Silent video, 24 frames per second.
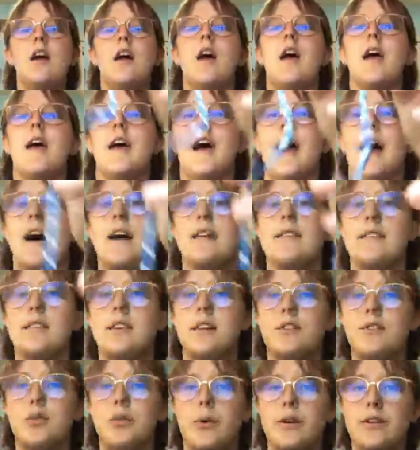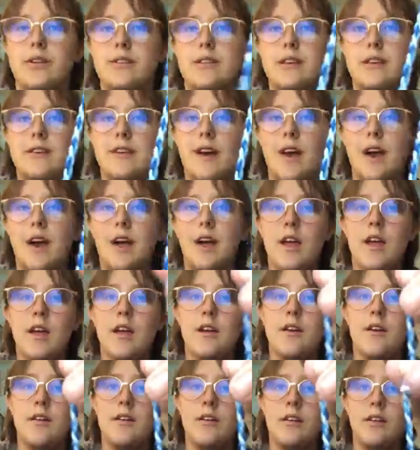It has a twisty
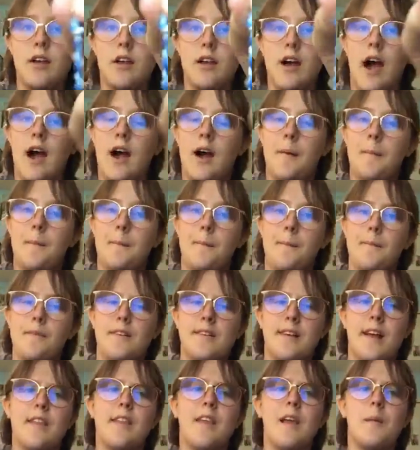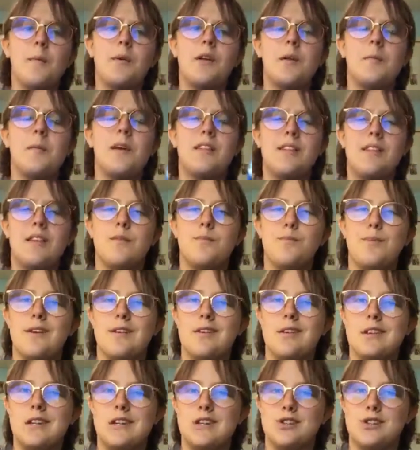tie, because I think I'm going to make this
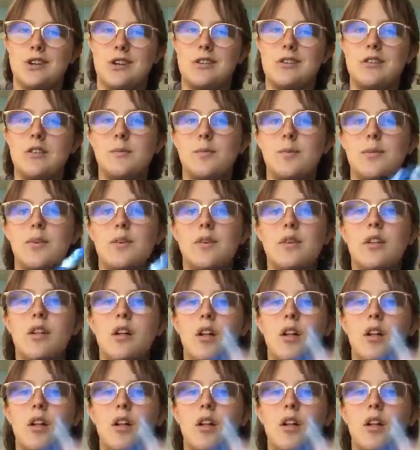bracelet adjustable,